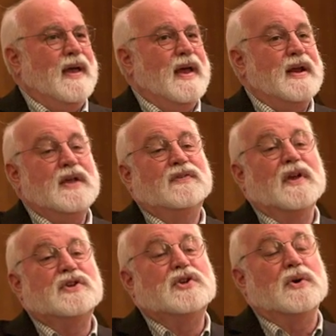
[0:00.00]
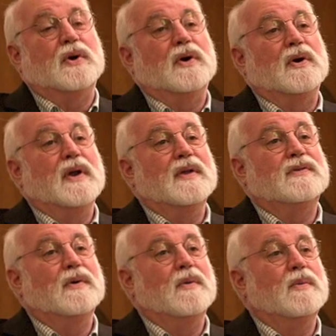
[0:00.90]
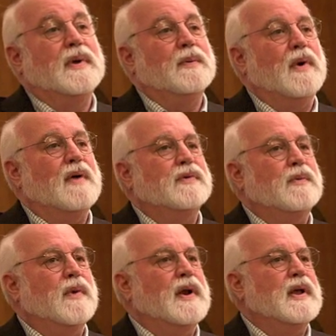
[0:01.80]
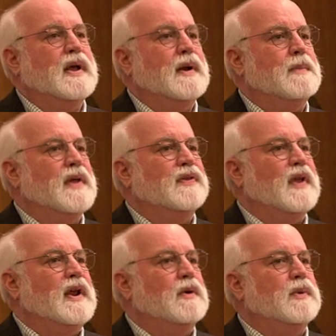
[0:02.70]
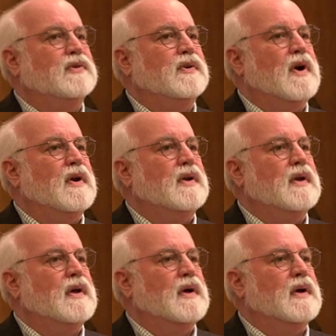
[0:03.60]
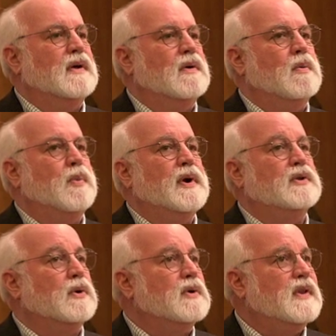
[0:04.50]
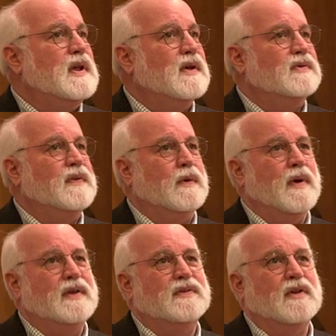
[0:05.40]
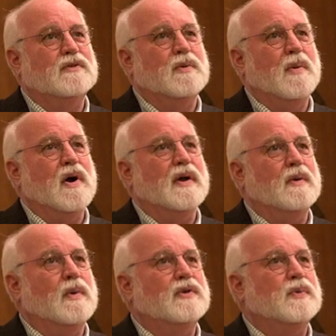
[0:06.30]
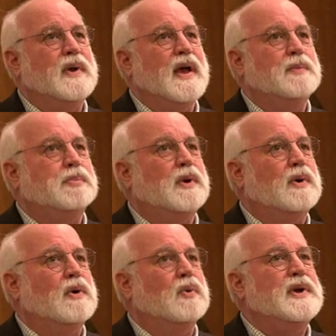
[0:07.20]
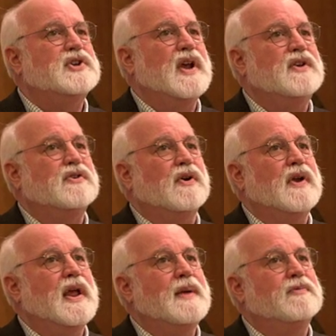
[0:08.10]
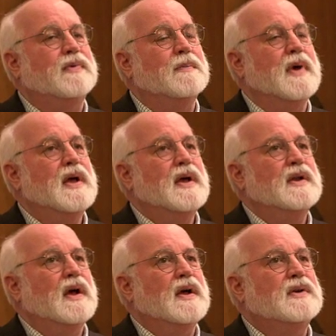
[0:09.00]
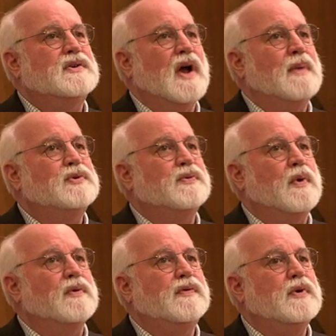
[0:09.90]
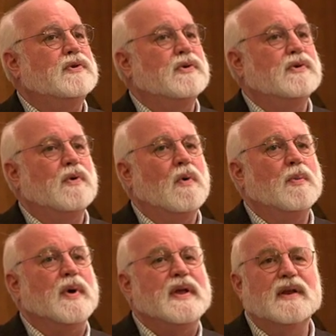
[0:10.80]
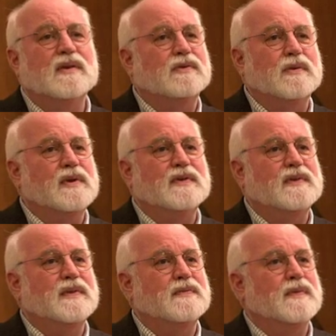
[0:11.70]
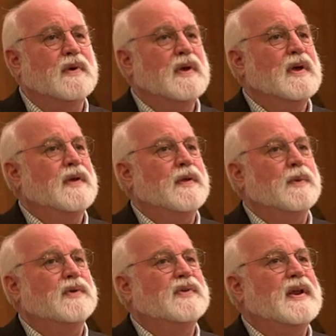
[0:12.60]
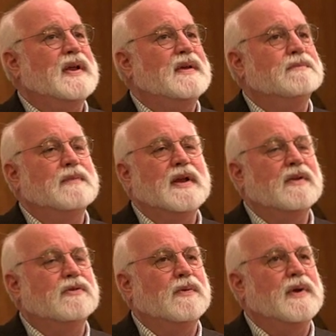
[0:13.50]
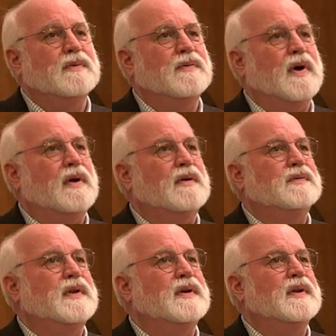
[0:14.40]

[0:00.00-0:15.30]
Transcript: And he said sure, and so we were off and running, and a month later we started Homeboy Tortillas in the Grand Central Market. Once we had plural, we changed our name from Jobs for a Future to Homeboy Industries, as if there was any industry involved.